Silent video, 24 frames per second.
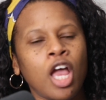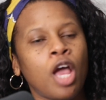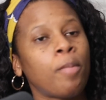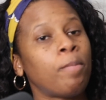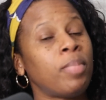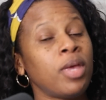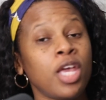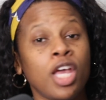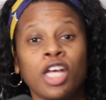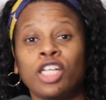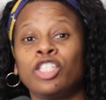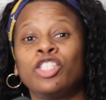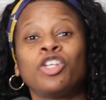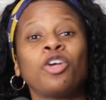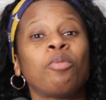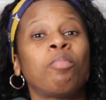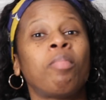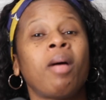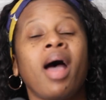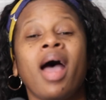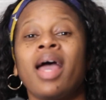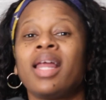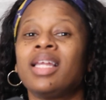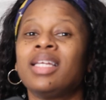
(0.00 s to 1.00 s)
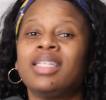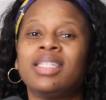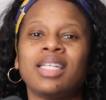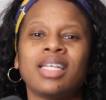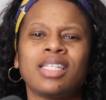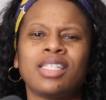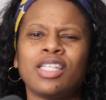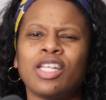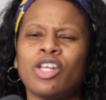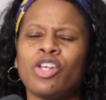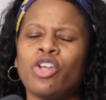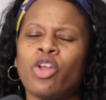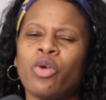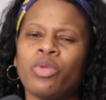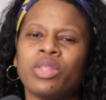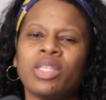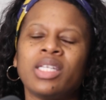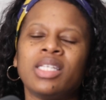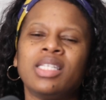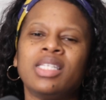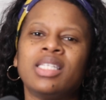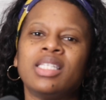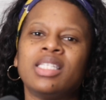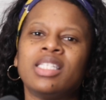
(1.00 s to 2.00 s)
Because your body doesn't know
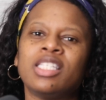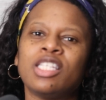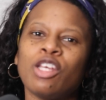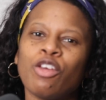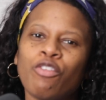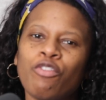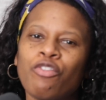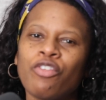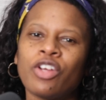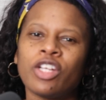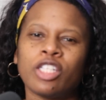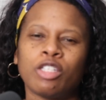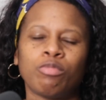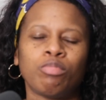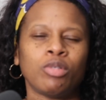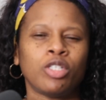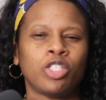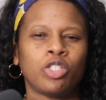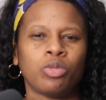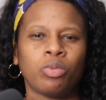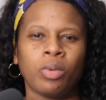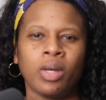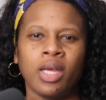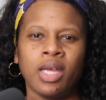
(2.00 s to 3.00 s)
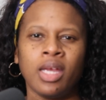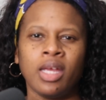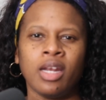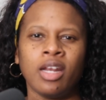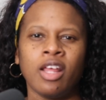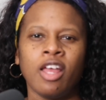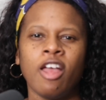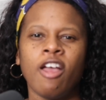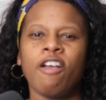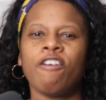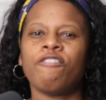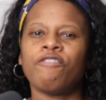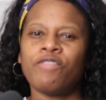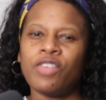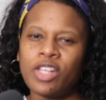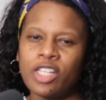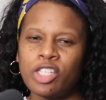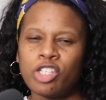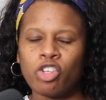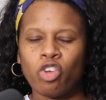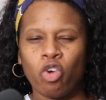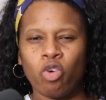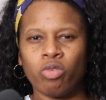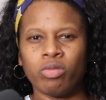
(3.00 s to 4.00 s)
the difference between
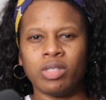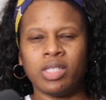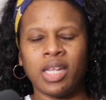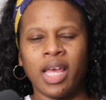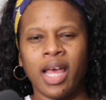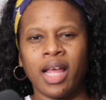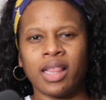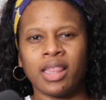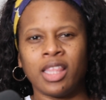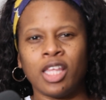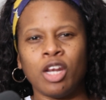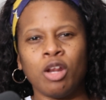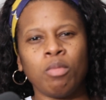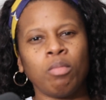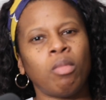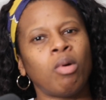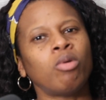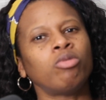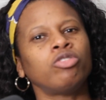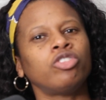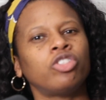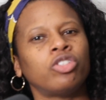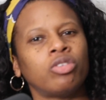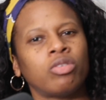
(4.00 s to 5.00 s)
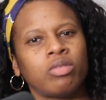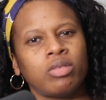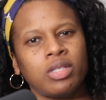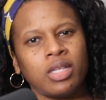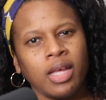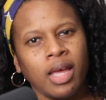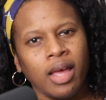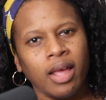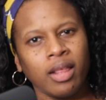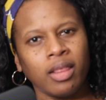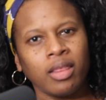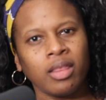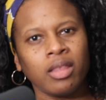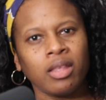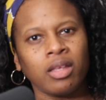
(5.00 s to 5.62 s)
physical death and emotional death.